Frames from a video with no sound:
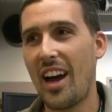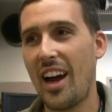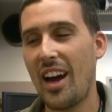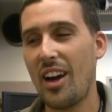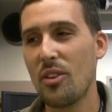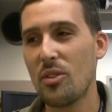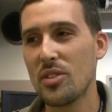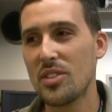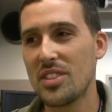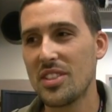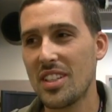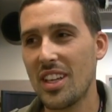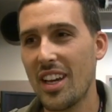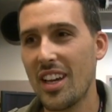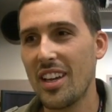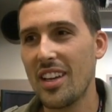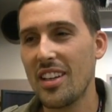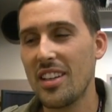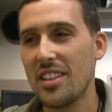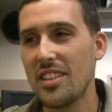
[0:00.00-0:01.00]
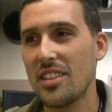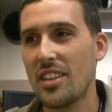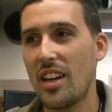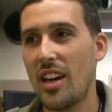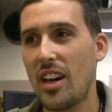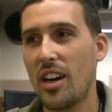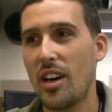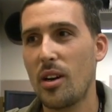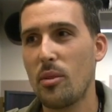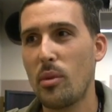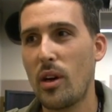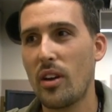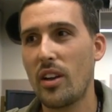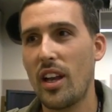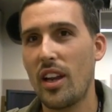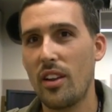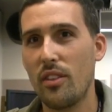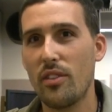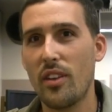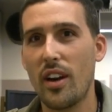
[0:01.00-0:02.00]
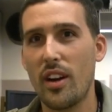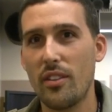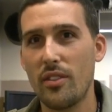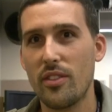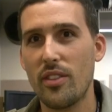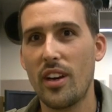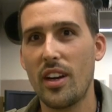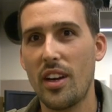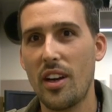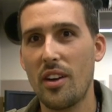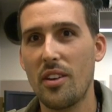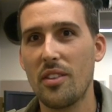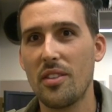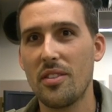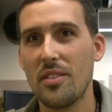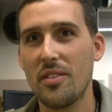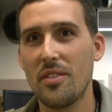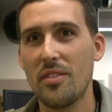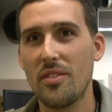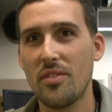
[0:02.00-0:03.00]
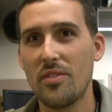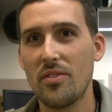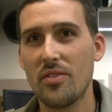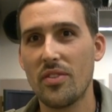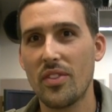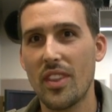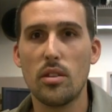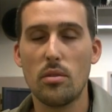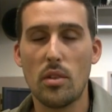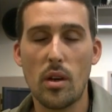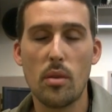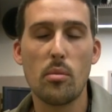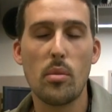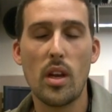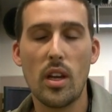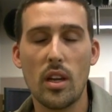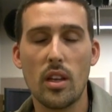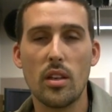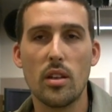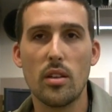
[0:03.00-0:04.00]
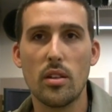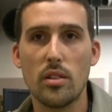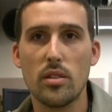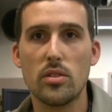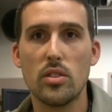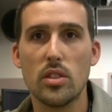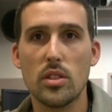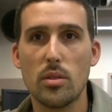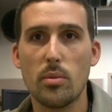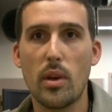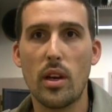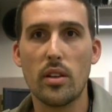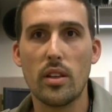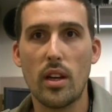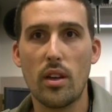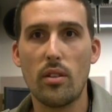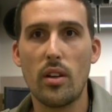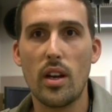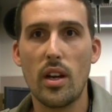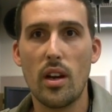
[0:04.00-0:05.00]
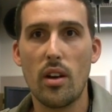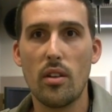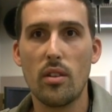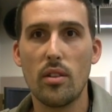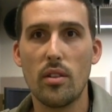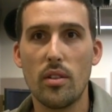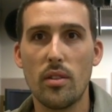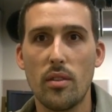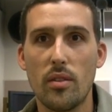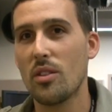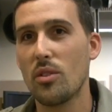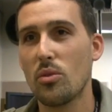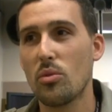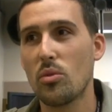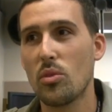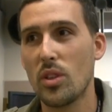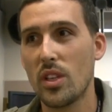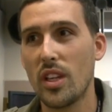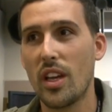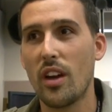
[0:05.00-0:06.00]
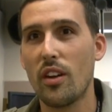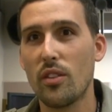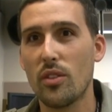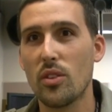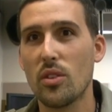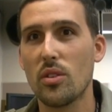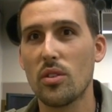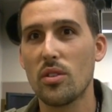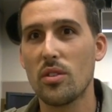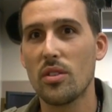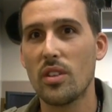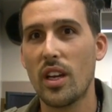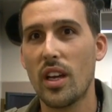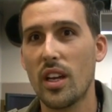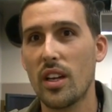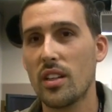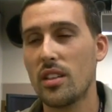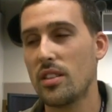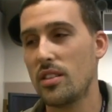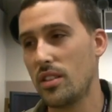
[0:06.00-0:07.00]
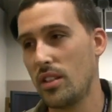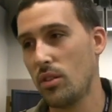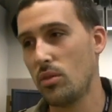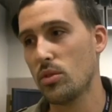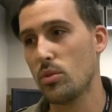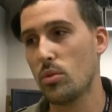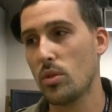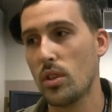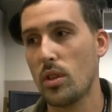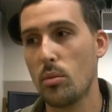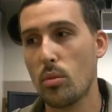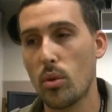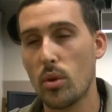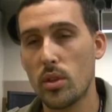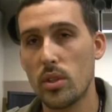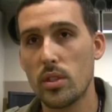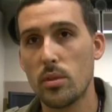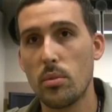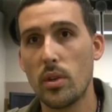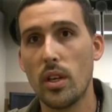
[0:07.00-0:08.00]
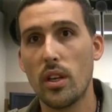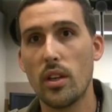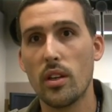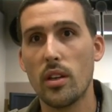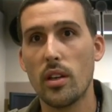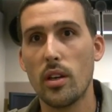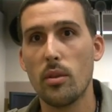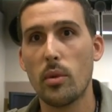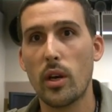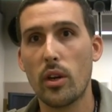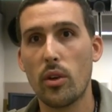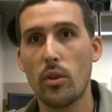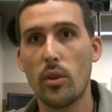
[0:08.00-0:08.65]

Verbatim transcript: I would say uh, about 85 right now. I'm making just about that right now. Really helpful, and it was really important to me and my